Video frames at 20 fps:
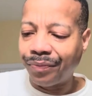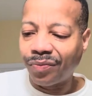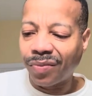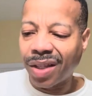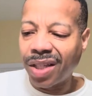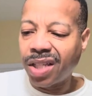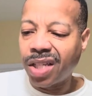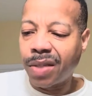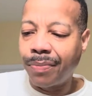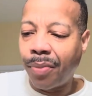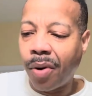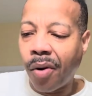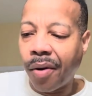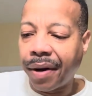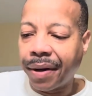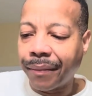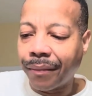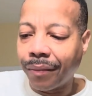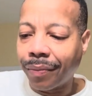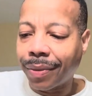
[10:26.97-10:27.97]
It's just
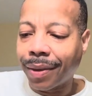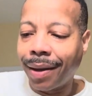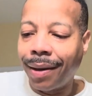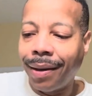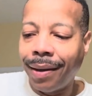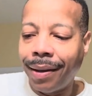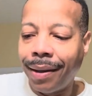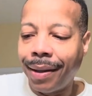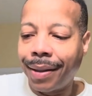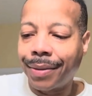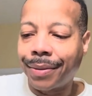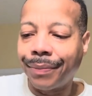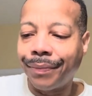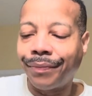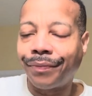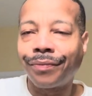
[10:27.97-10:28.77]
boring. Eggs,